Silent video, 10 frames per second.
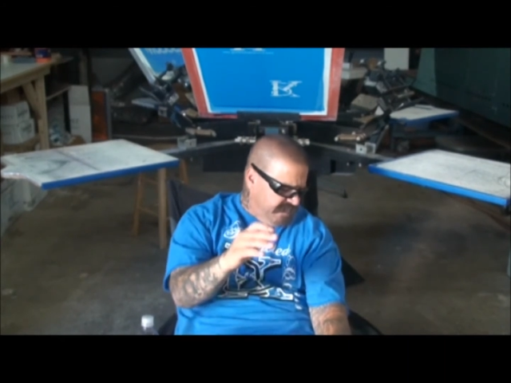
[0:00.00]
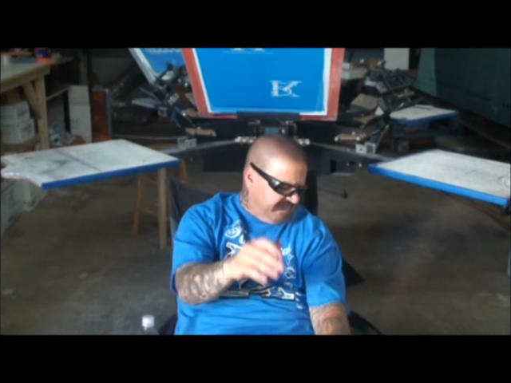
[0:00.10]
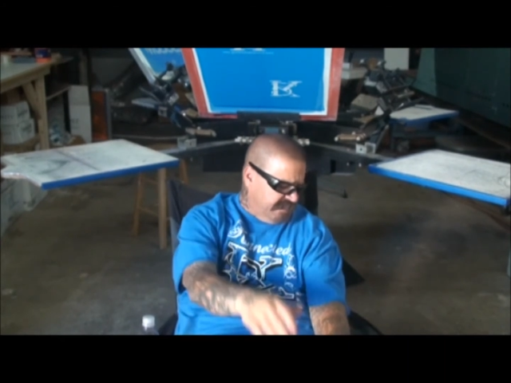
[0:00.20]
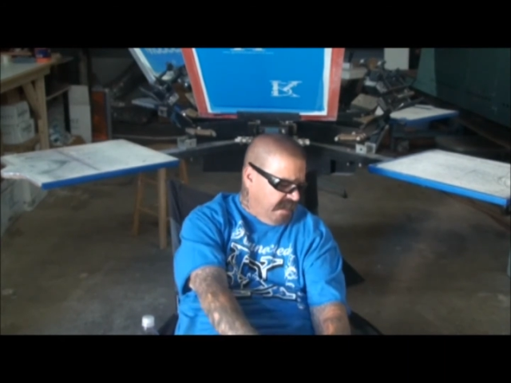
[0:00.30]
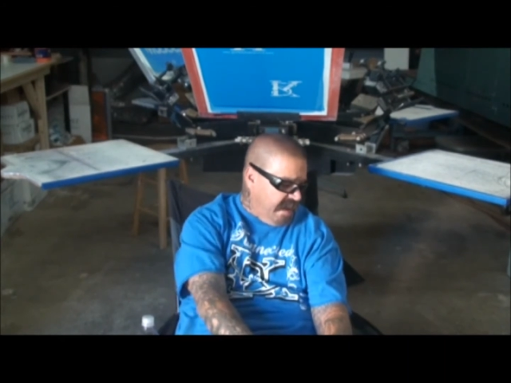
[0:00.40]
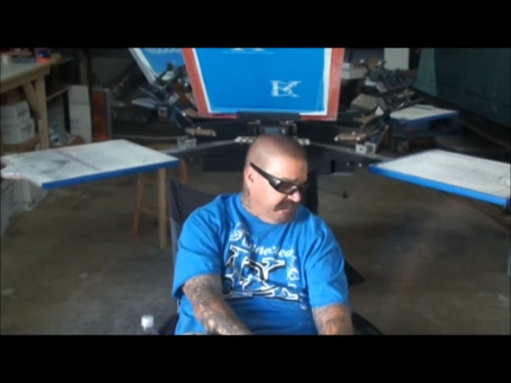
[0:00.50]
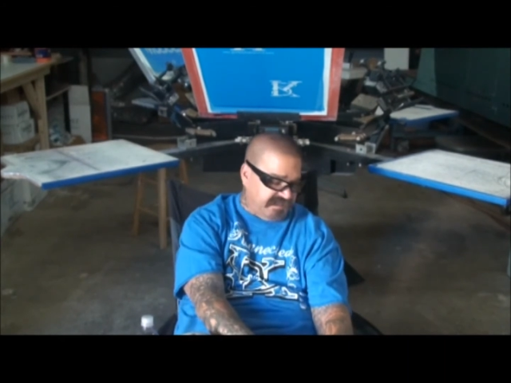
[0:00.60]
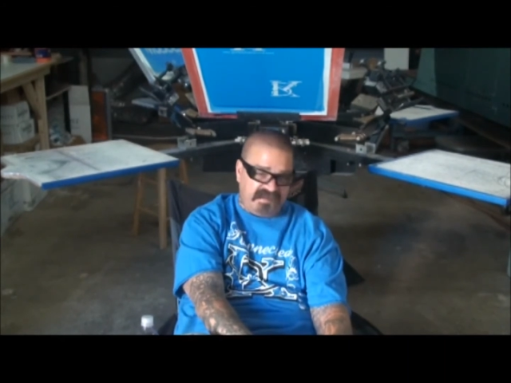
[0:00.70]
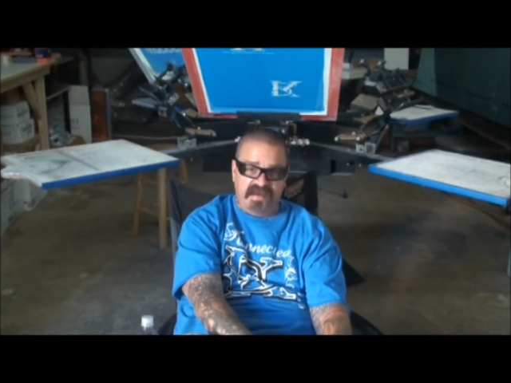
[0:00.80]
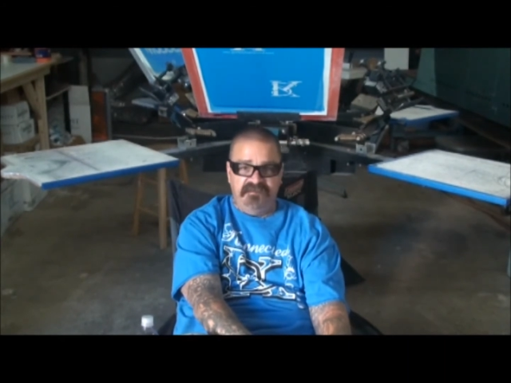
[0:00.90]
so I
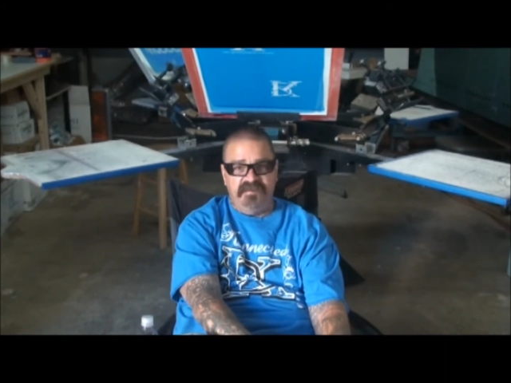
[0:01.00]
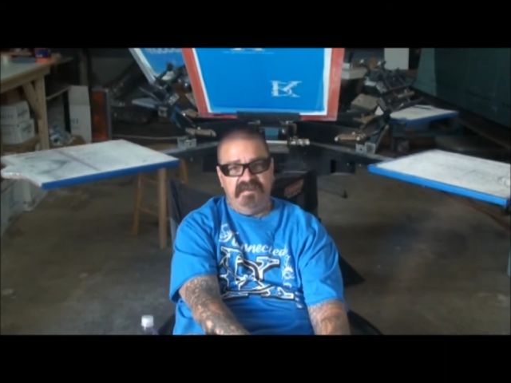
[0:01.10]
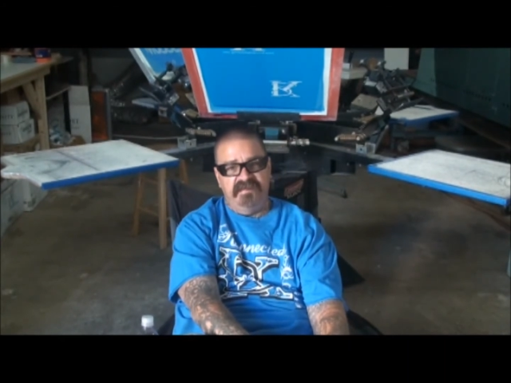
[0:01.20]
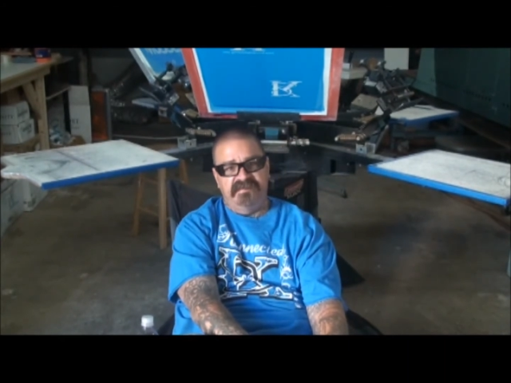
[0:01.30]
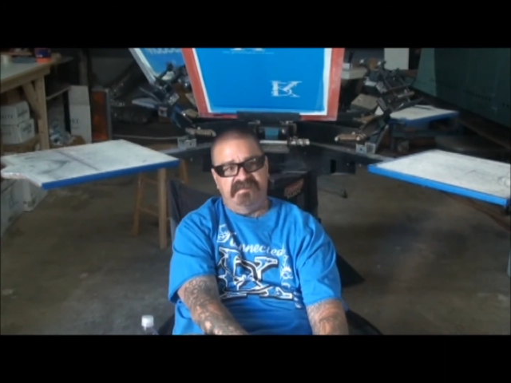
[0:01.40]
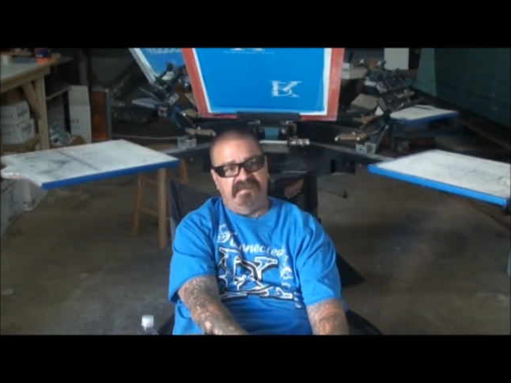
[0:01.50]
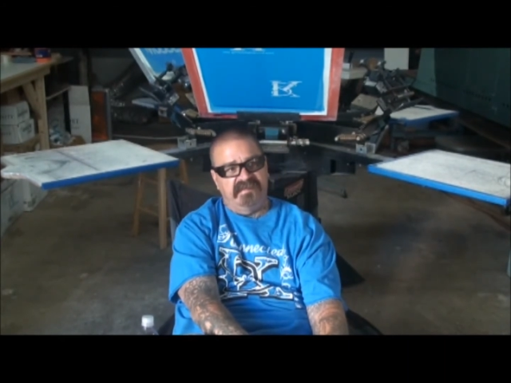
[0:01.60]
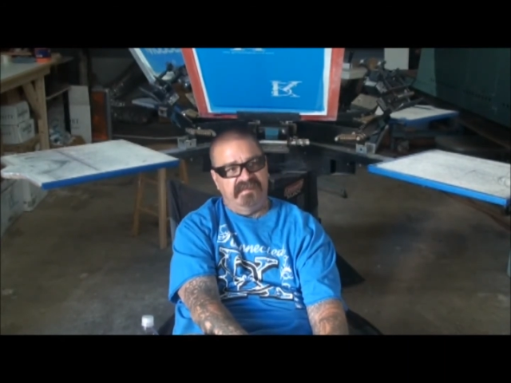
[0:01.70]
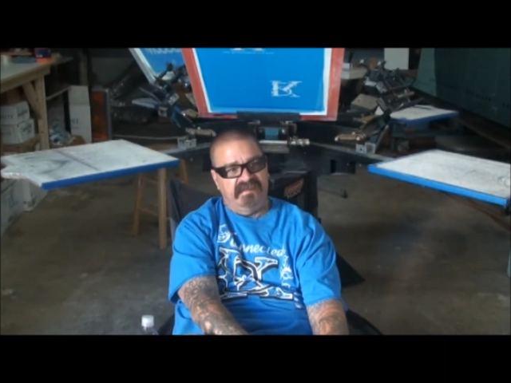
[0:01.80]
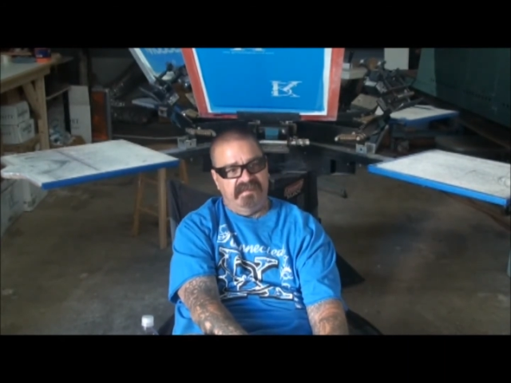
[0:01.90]
hadn't shot a video
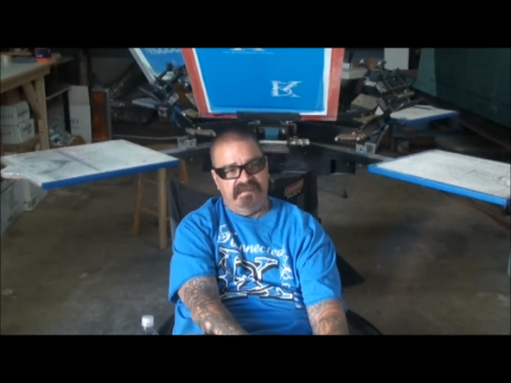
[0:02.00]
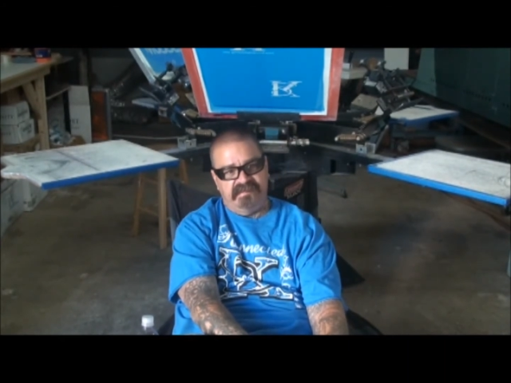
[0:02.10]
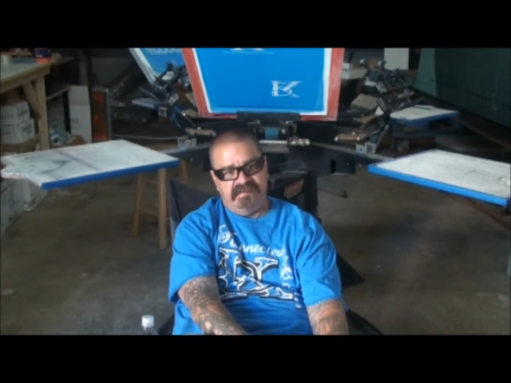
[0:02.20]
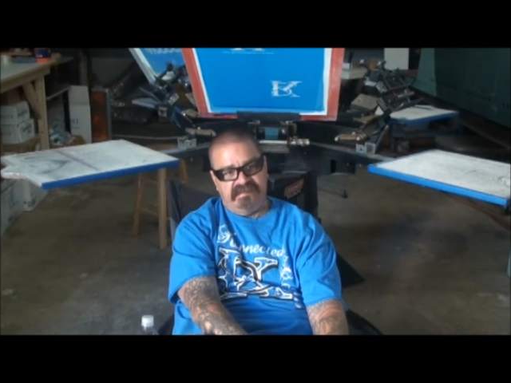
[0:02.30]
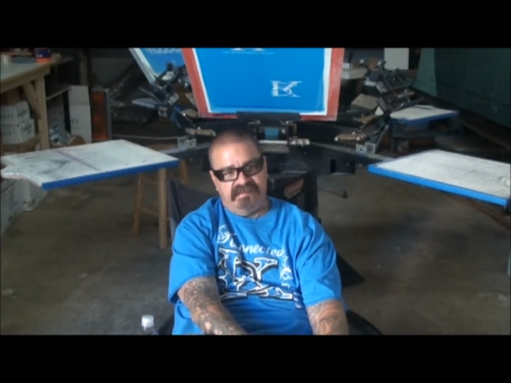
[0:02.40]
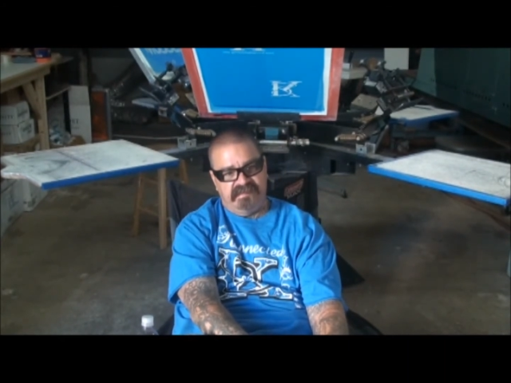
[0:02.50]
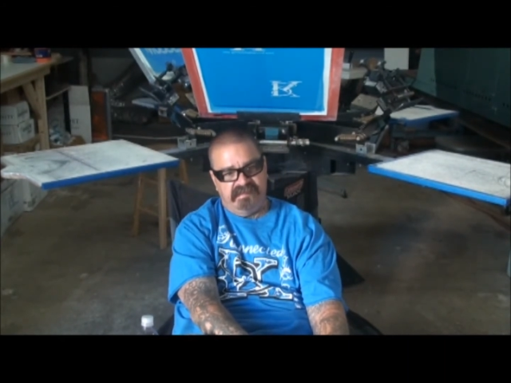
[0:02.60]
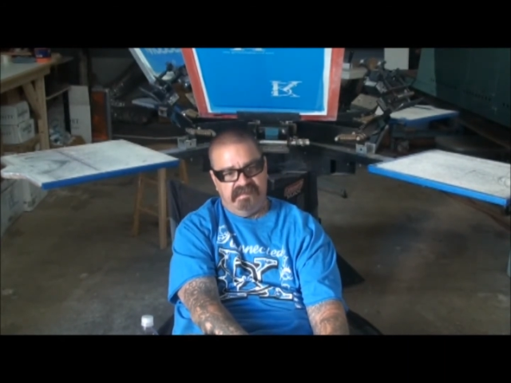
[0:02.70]
since